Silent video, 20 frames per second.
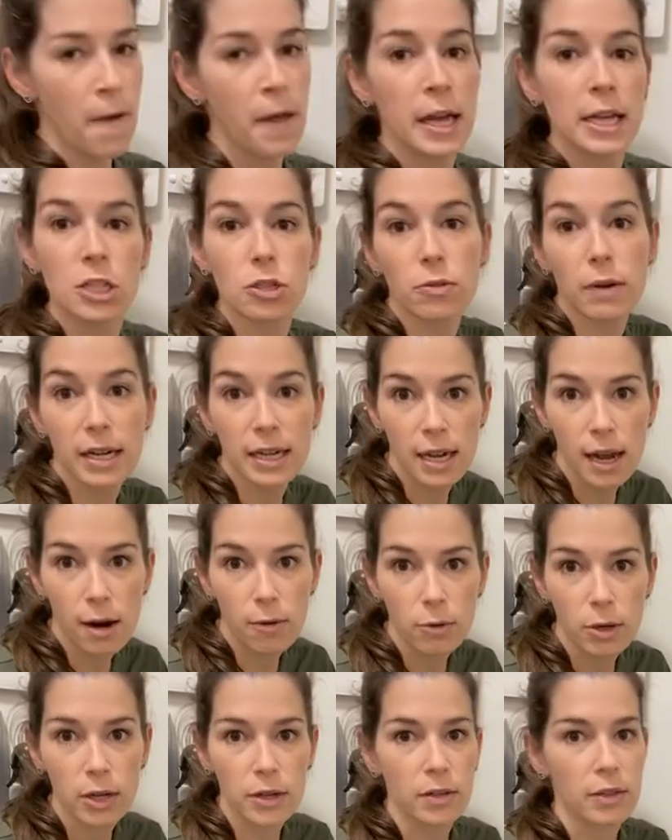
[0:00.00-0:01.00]
So right now
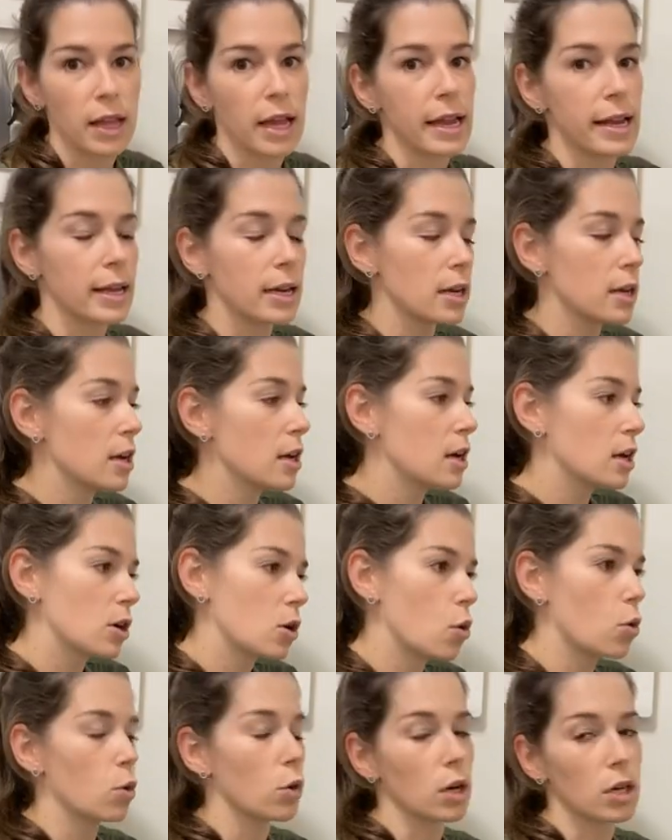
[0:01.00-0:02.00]
we're in like
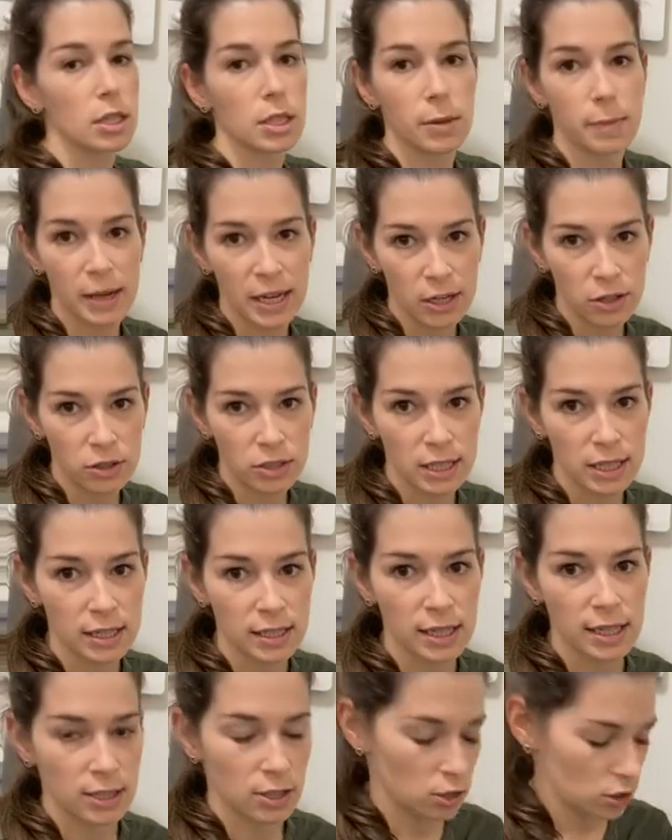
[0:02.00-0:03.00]
corn tomato season.